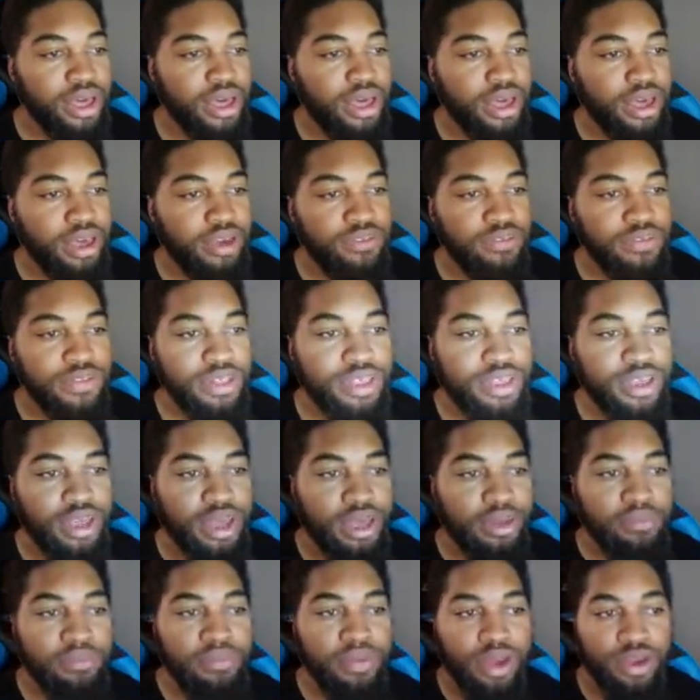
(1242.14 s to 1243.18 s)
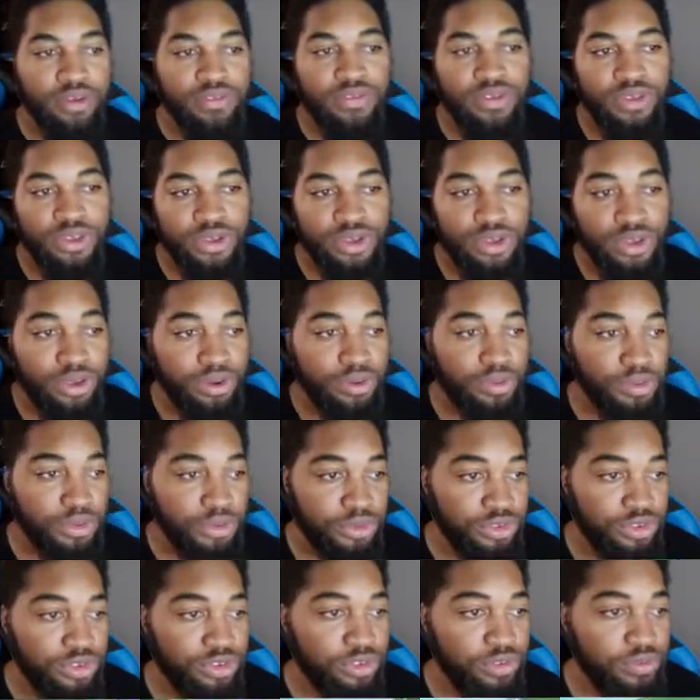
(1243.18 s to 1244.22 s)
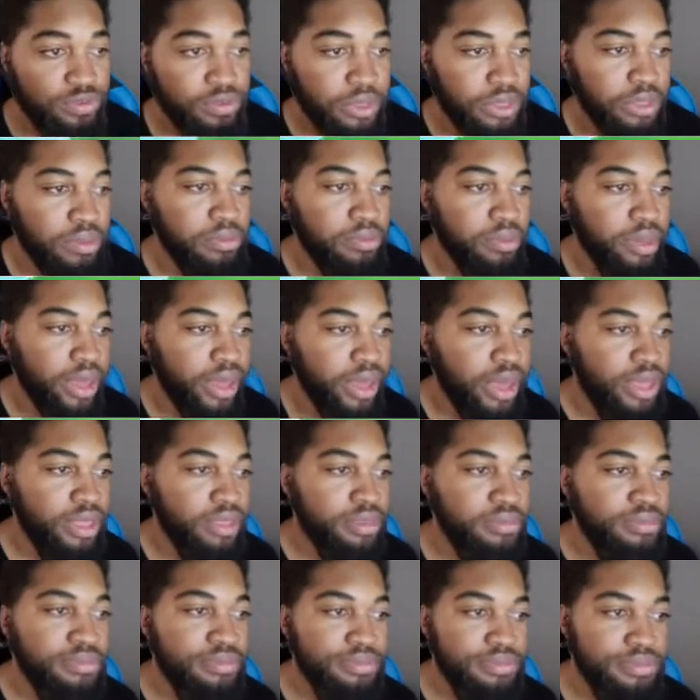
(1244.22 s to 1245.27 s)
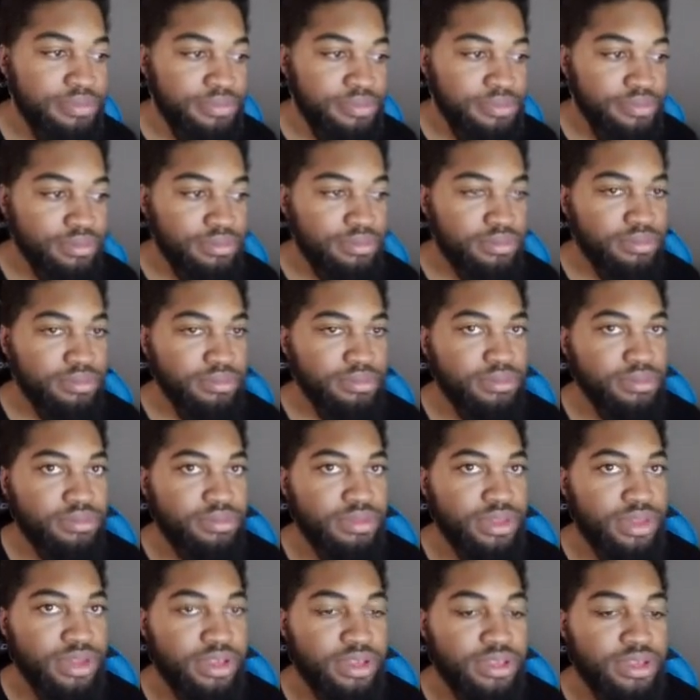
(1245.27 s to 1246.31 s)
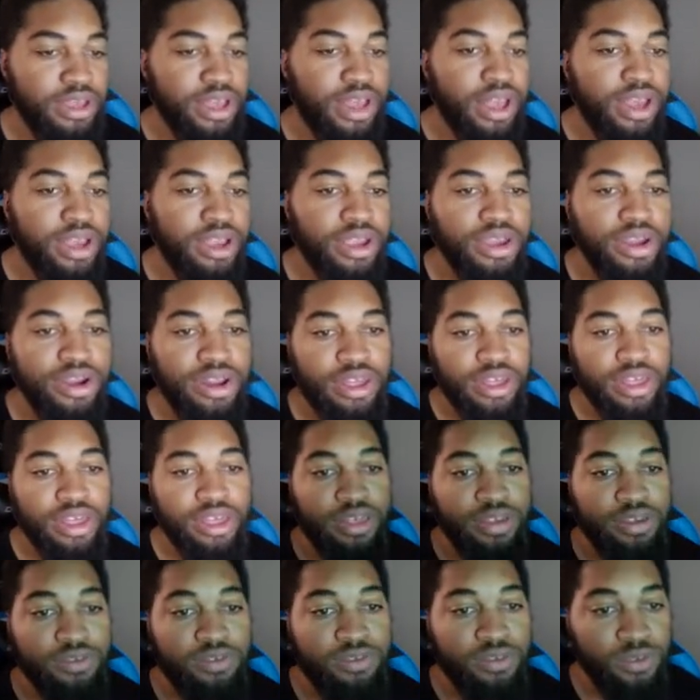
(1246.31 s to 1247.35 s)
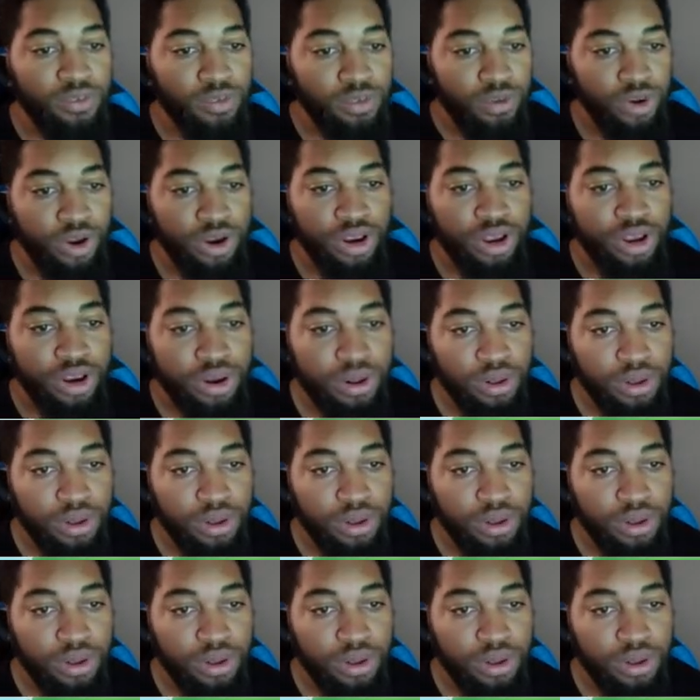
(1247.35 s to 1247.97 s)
I feel like I'm mad for the good reasons of being mad because I could have avoided